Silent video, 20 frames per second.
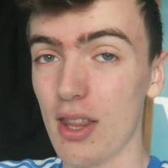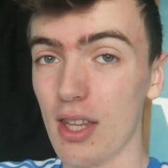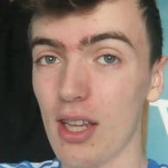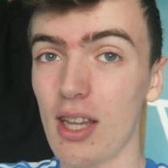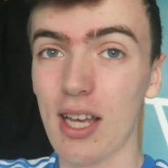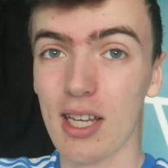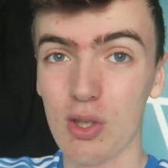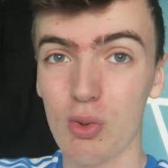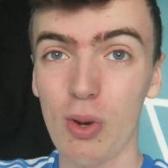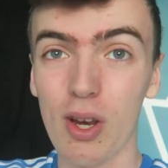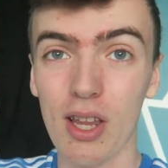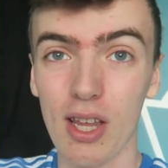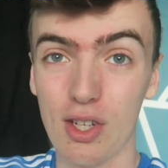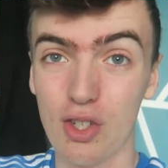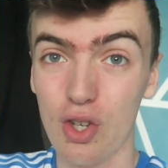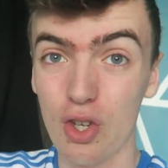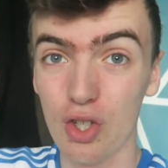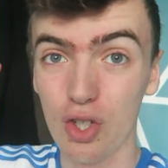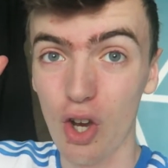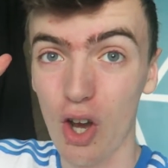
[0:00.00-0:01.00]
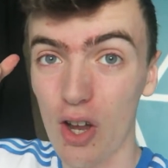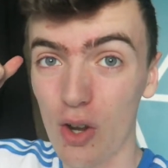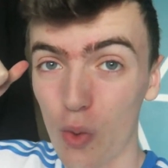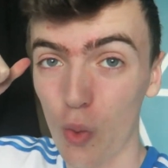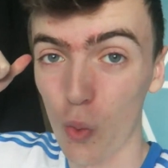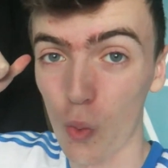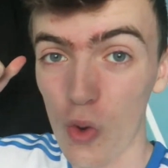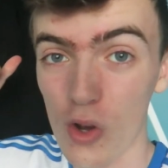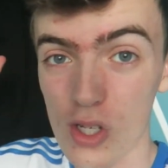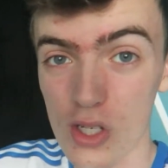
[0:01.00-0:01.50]
and the last week that's just
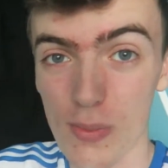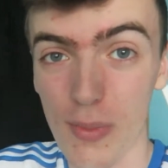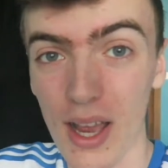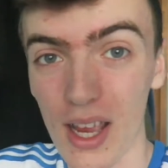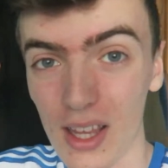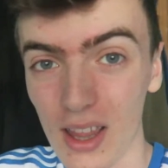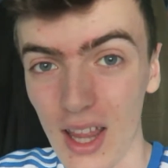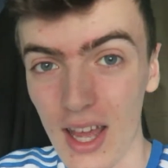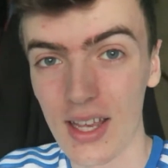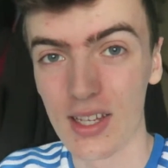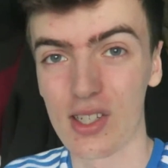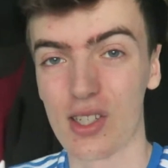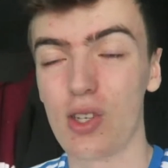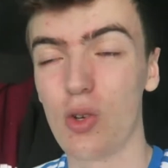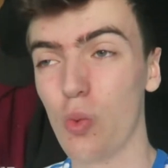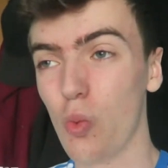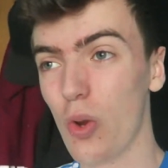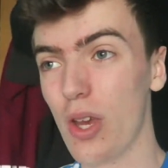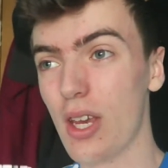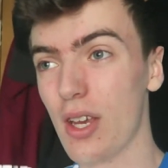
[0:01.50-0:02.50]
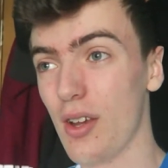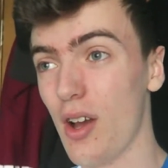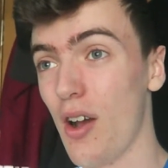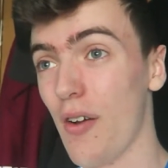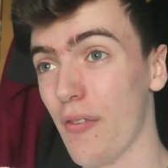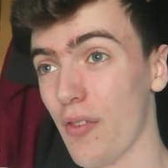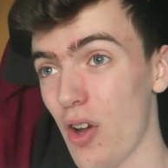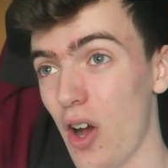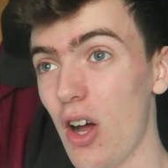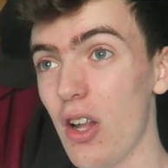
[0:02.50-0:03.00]
gone was my last week
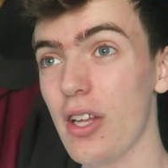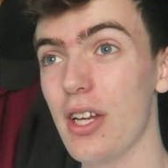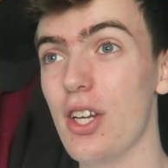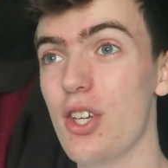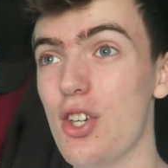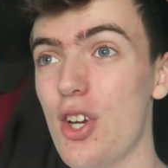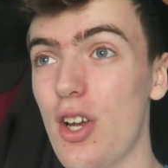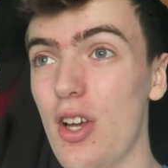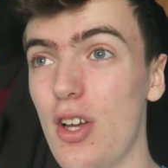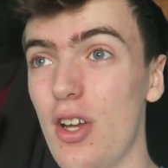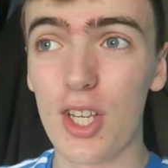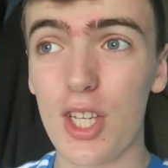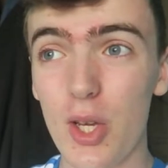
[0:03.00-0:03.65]
of college.